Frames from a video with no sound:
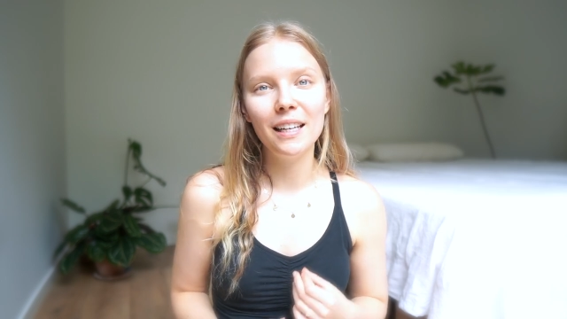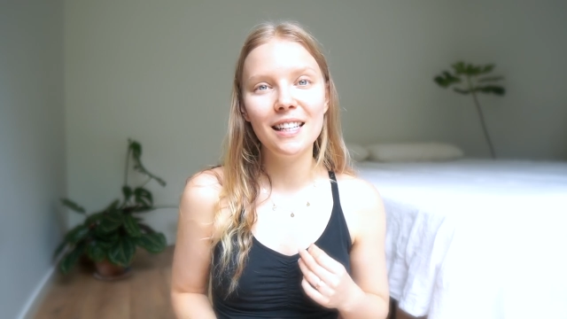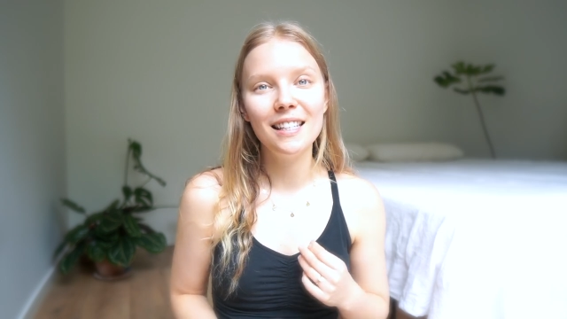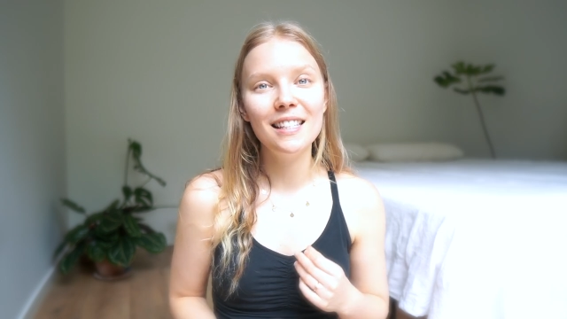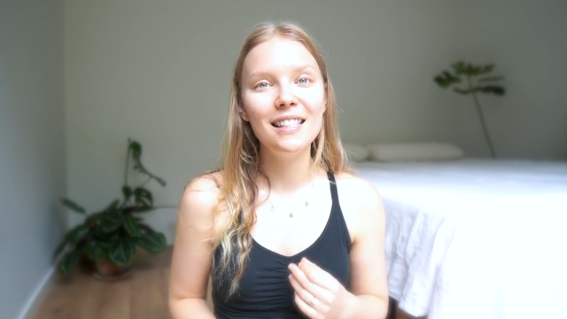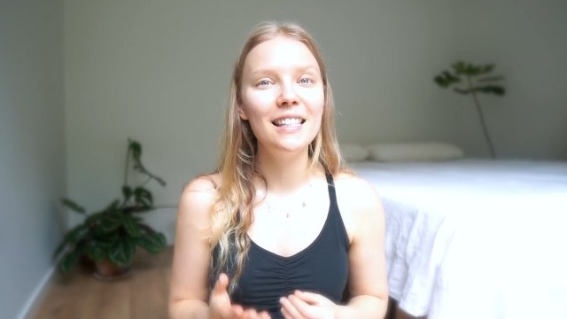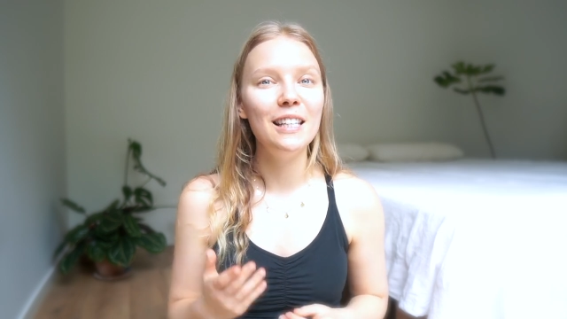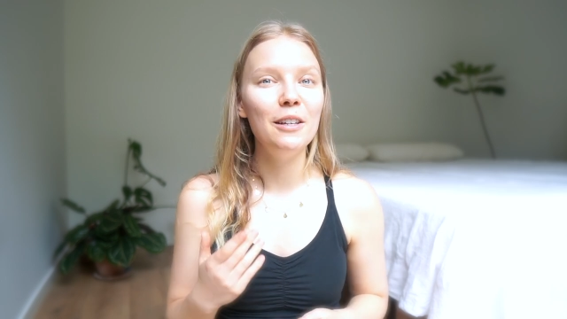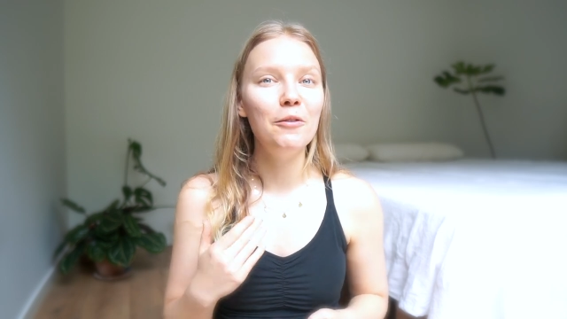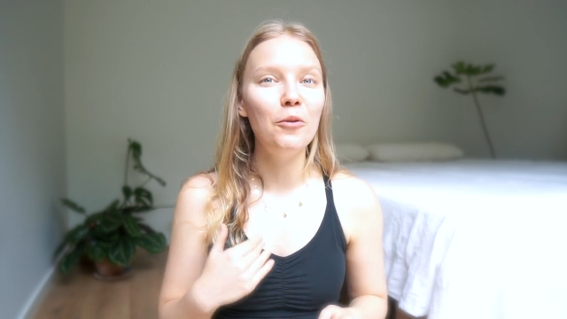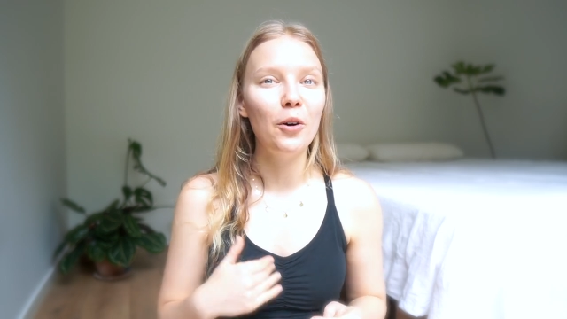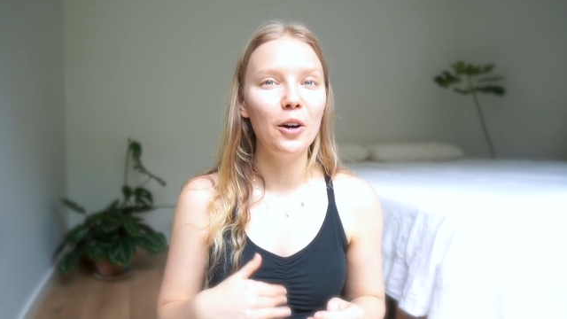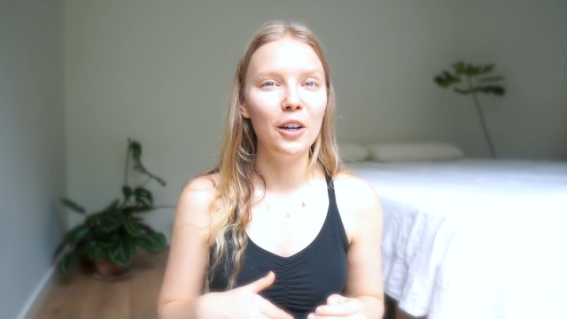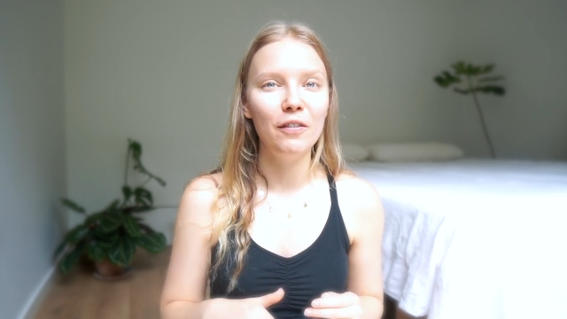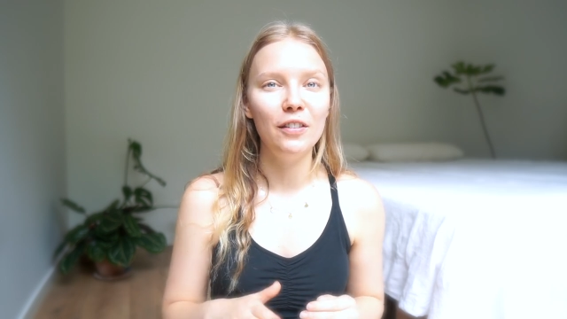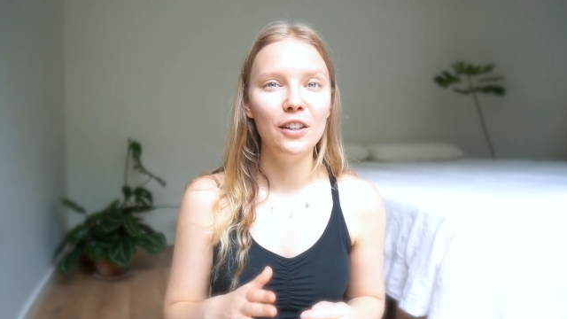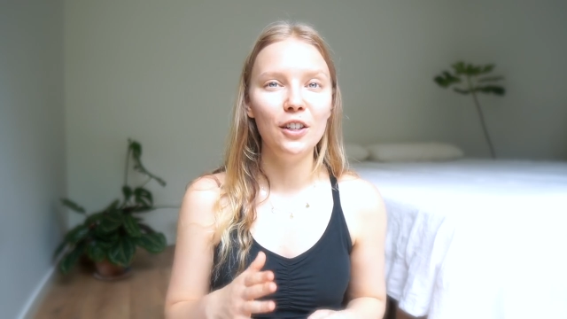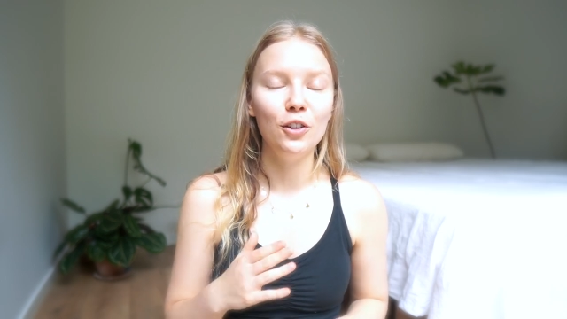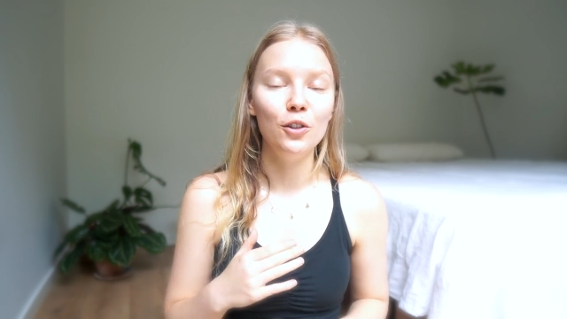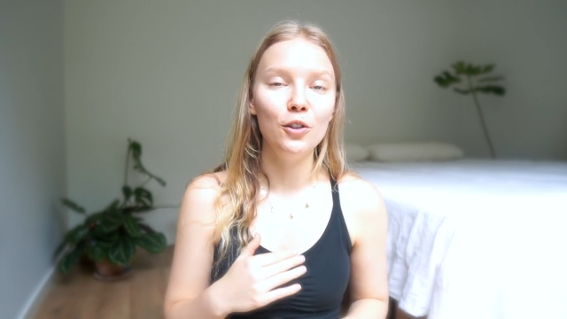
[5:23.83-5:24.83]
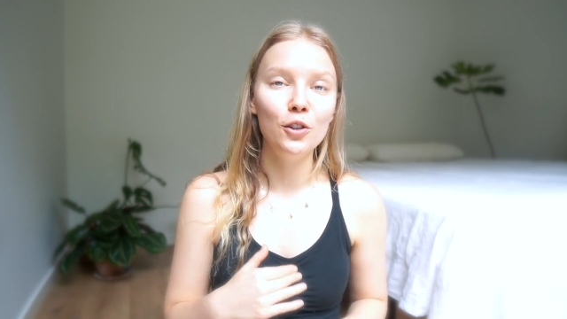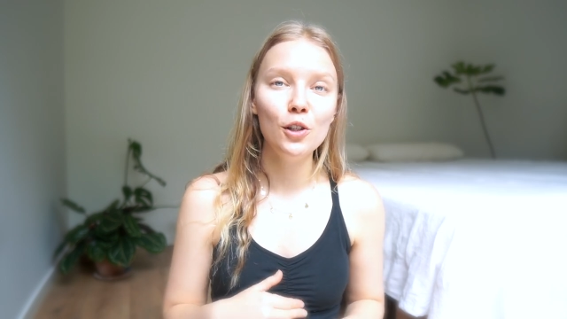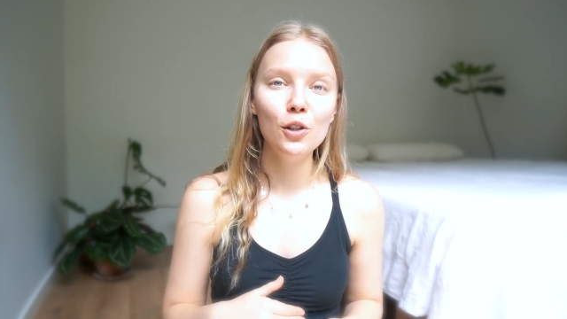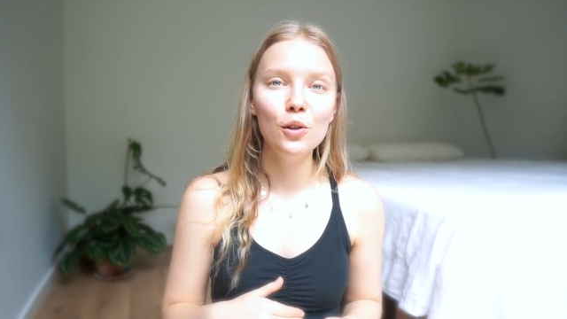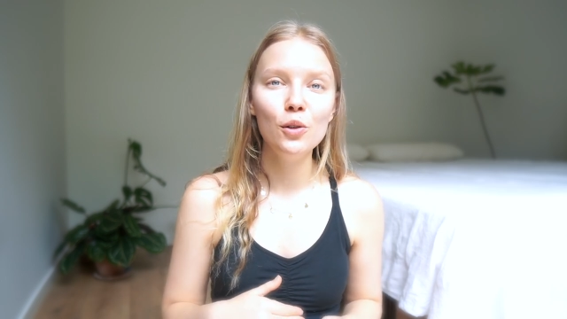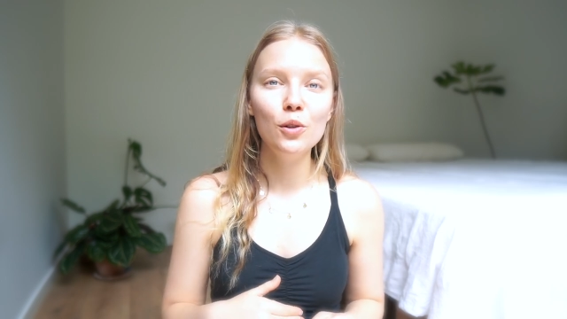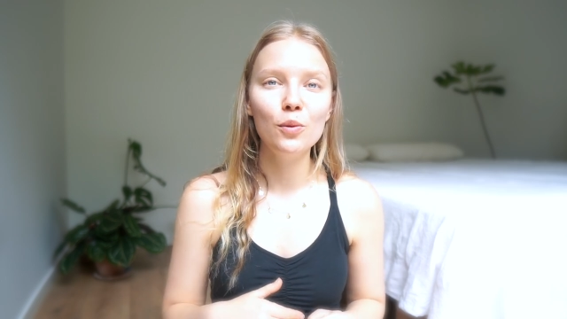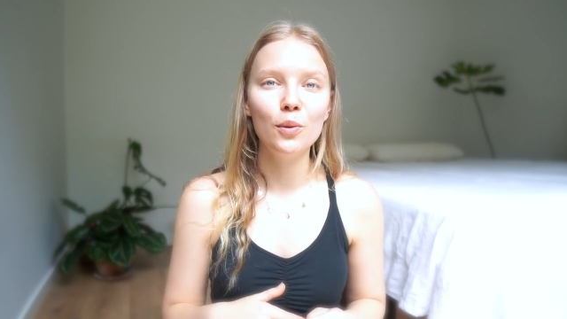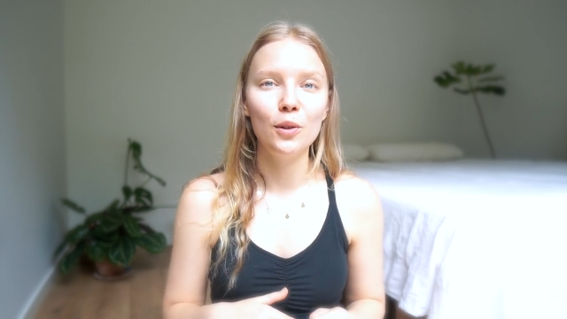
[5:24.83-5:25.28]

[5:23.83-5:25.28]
and see whatever you use,